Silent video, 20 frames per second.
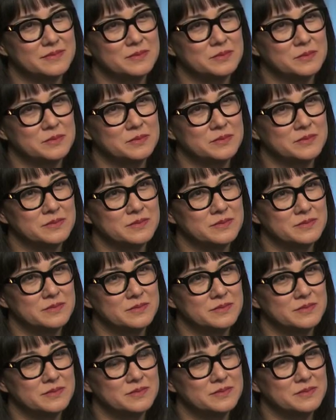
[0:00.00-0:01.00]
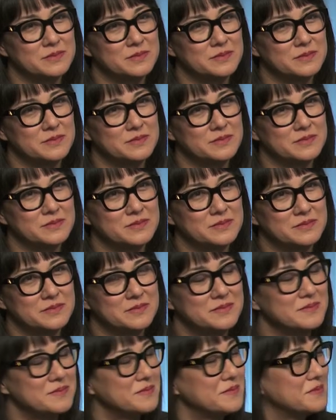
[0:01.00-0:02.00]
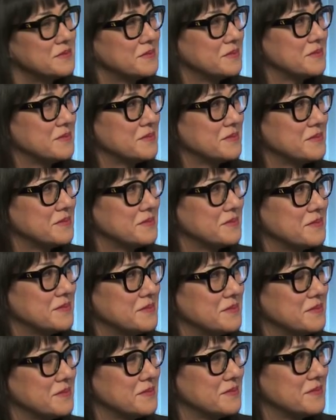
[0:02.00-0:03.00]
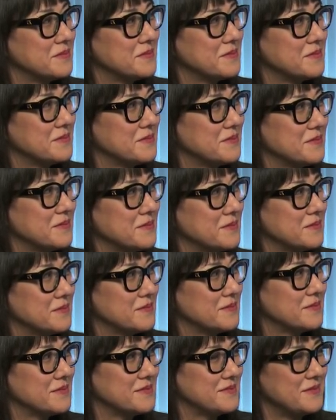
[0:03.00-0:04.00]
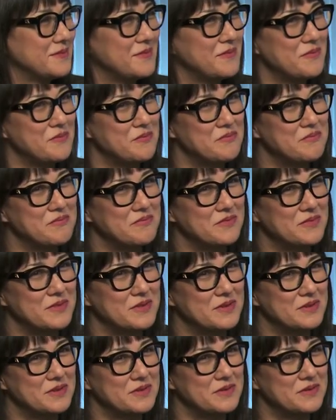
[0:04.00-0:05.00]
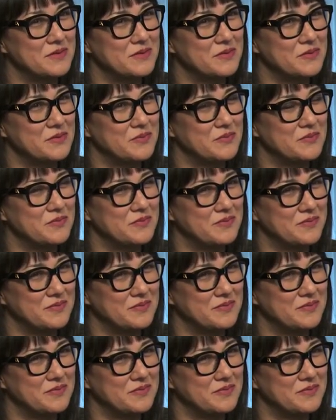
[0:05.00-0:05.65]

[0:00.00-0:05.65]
(not speaking)